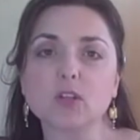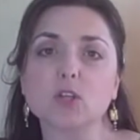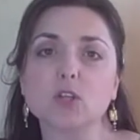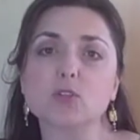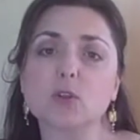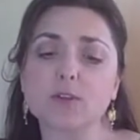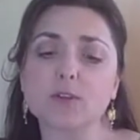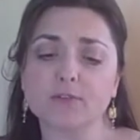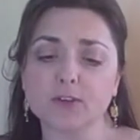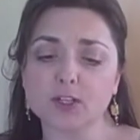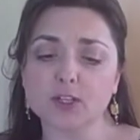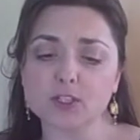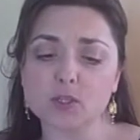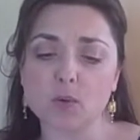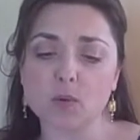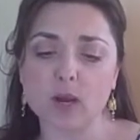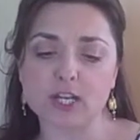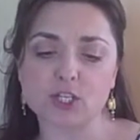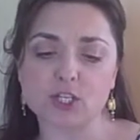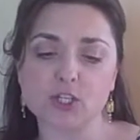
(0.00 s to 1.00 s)
So the first
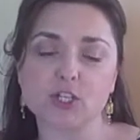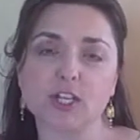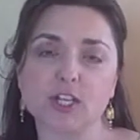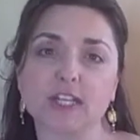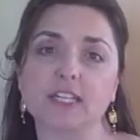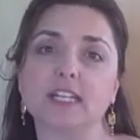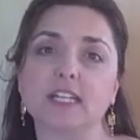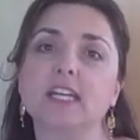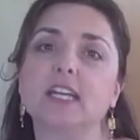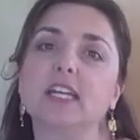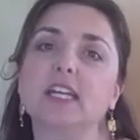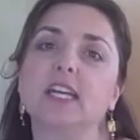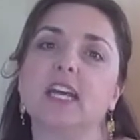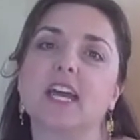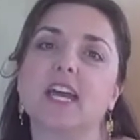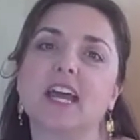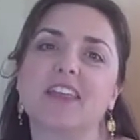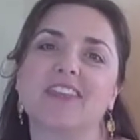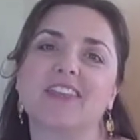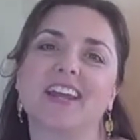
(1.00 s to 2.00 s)
question
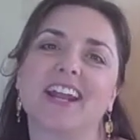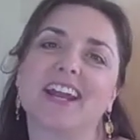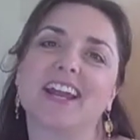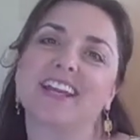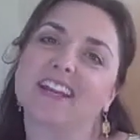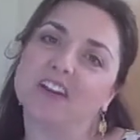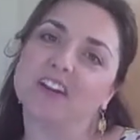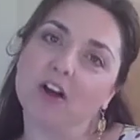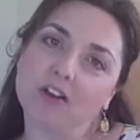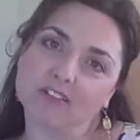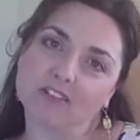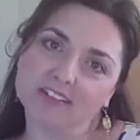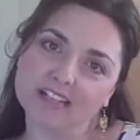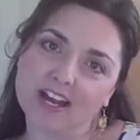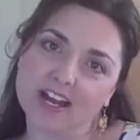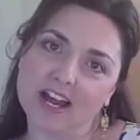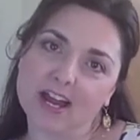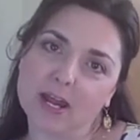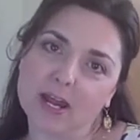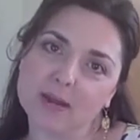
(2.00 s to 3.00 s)
that I get all the
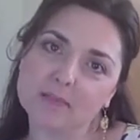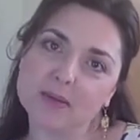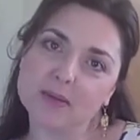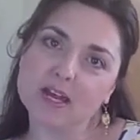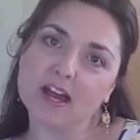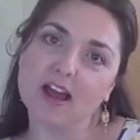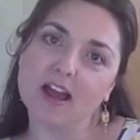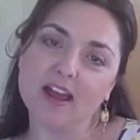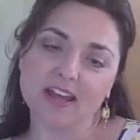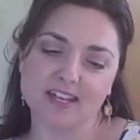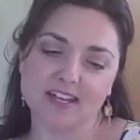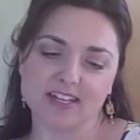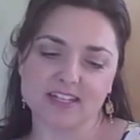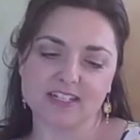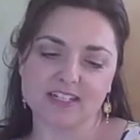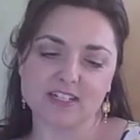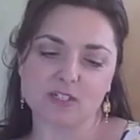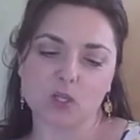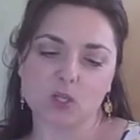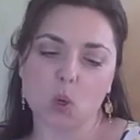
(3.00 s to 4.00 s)
time
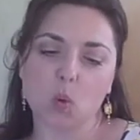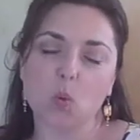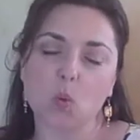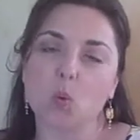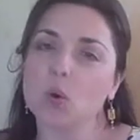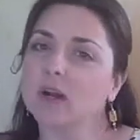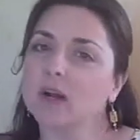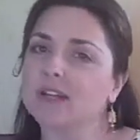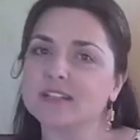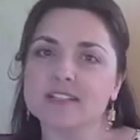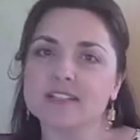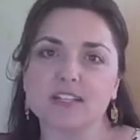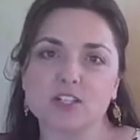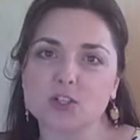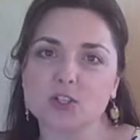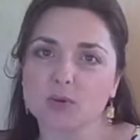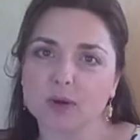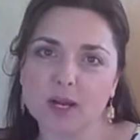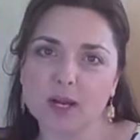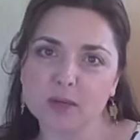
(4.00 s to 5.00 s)
is, what is a
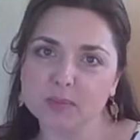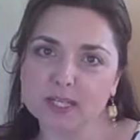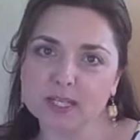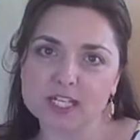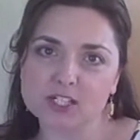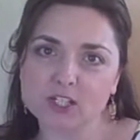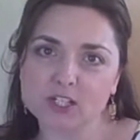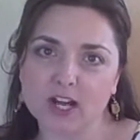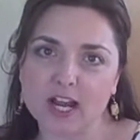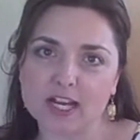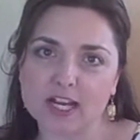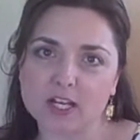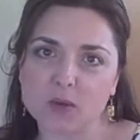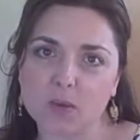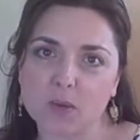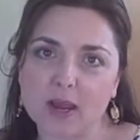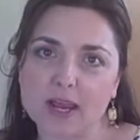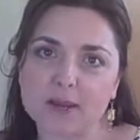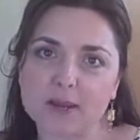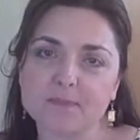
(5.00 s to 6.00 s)
trailblazer
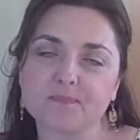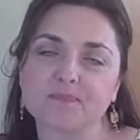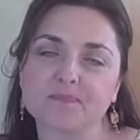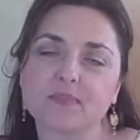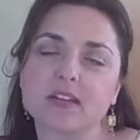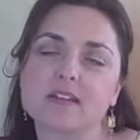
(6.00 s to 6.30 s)
anyway?